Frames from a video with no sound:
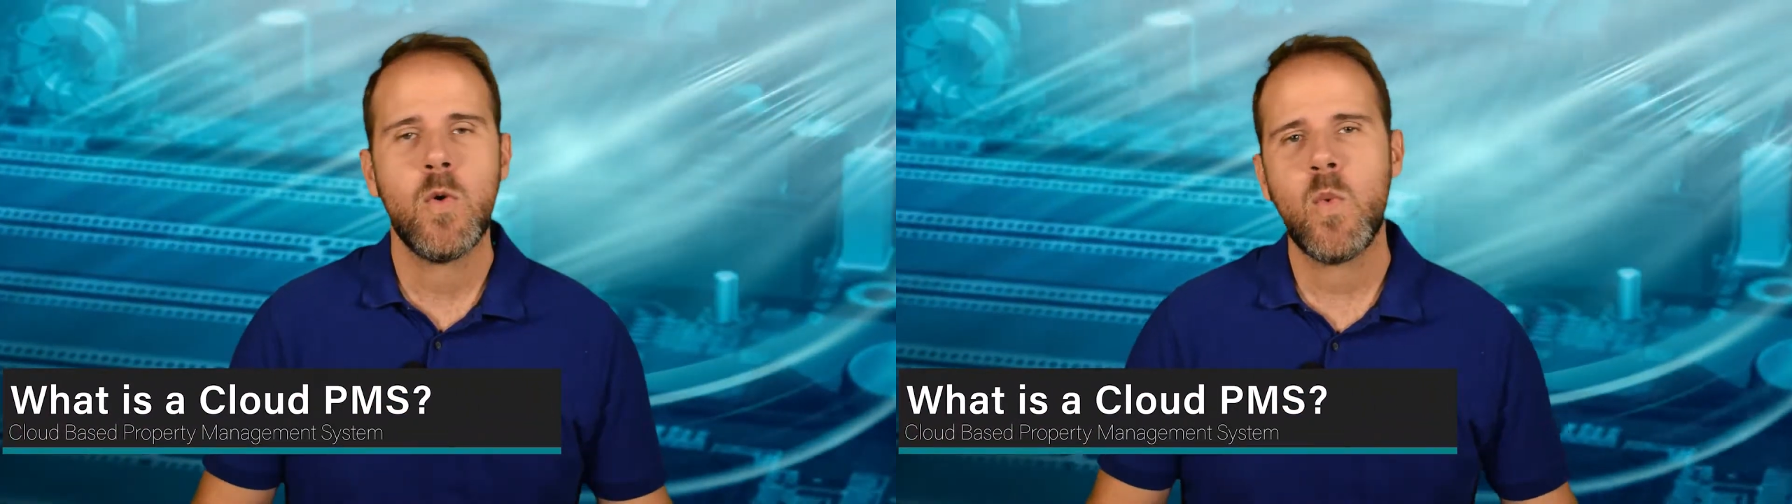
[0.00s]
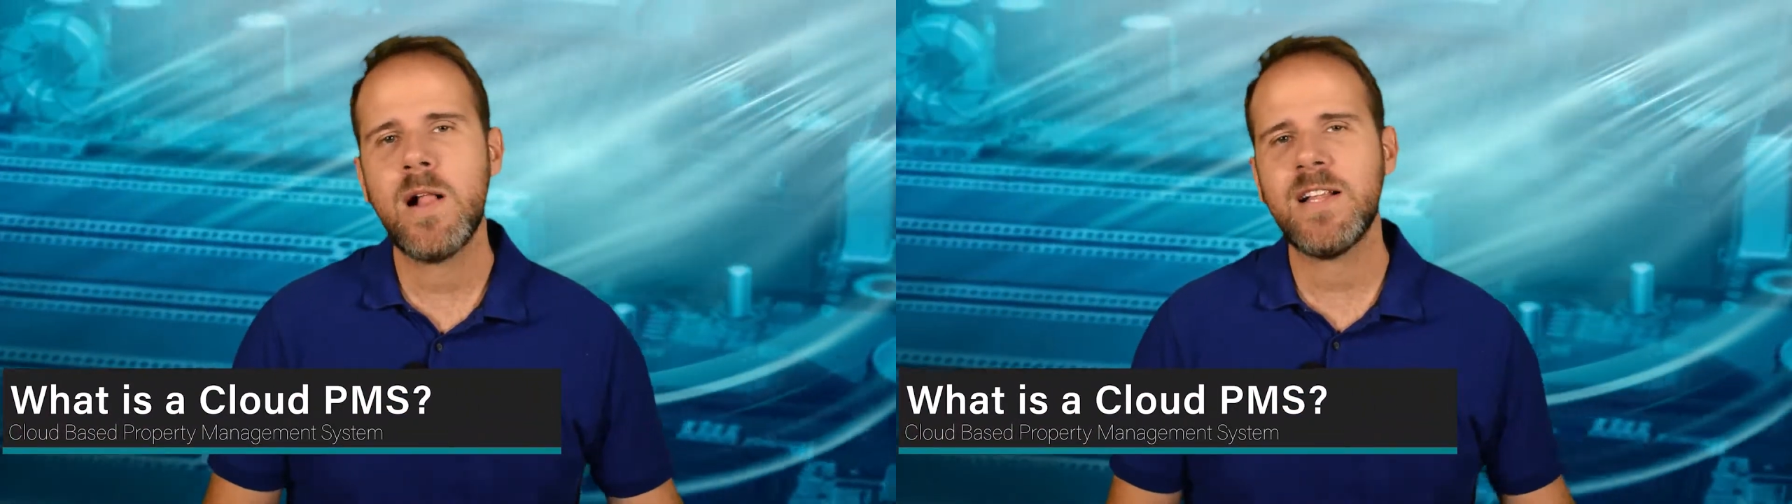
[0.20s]

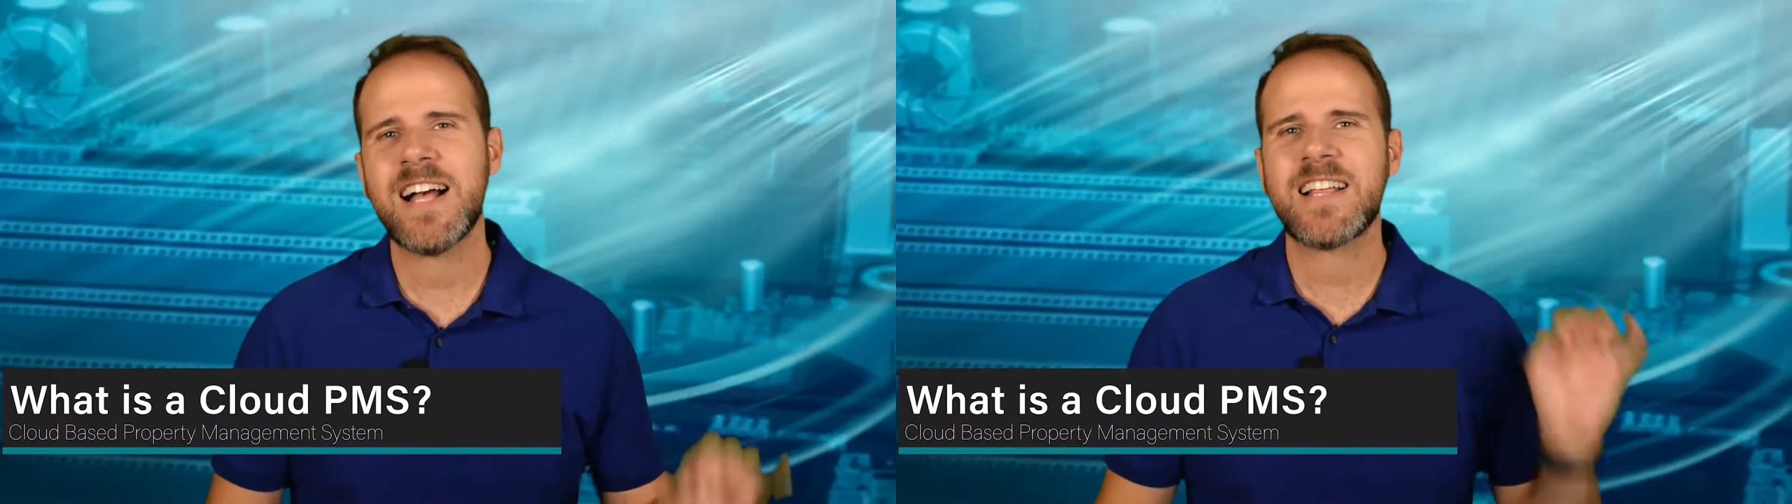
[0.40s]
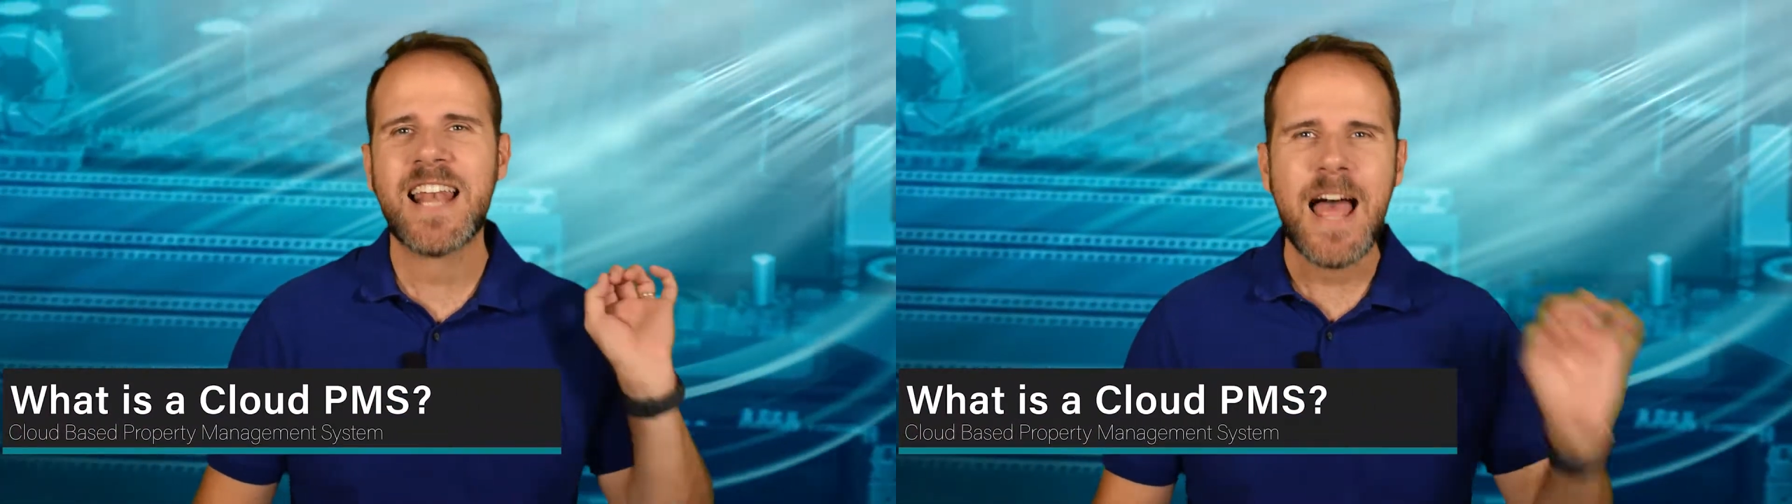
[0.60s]
Well,
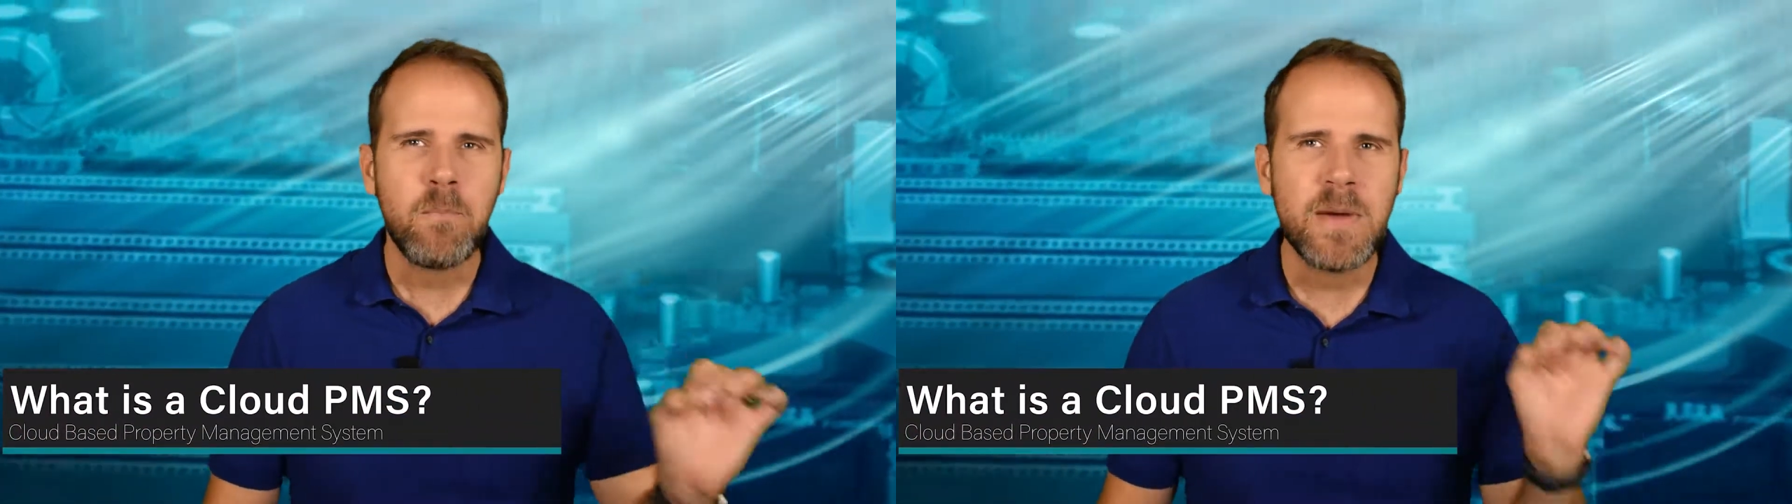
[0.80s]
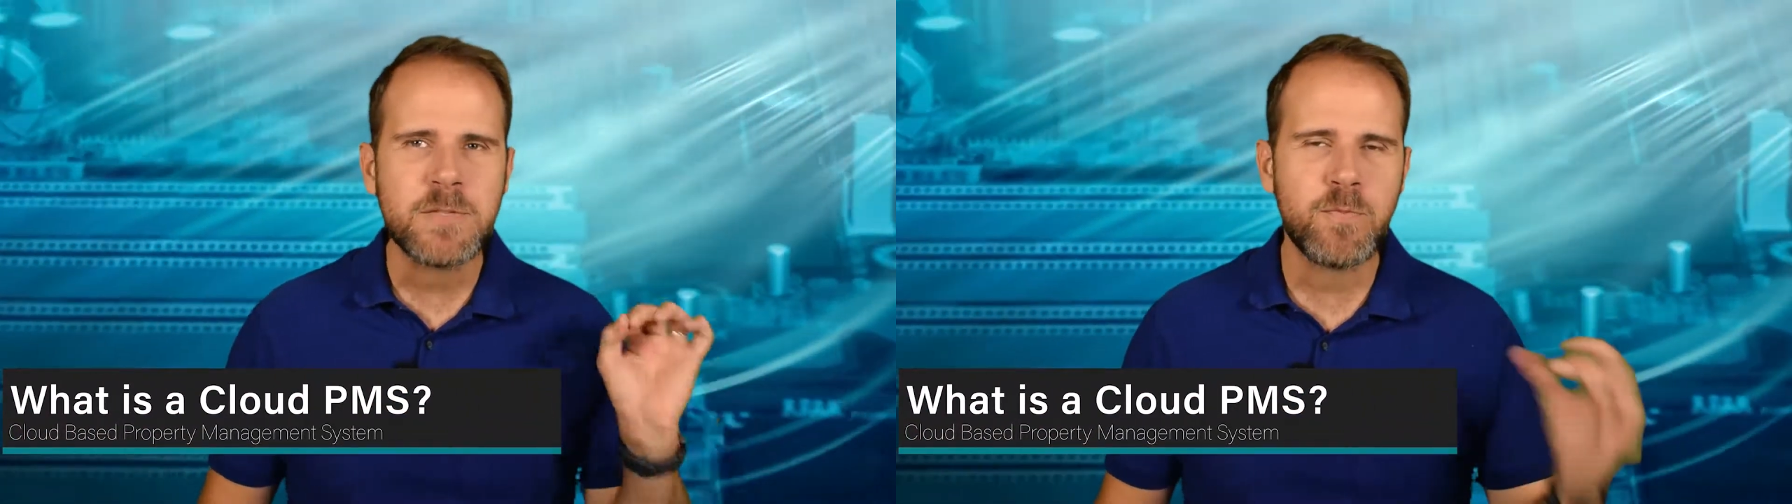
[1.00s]
a cloud-based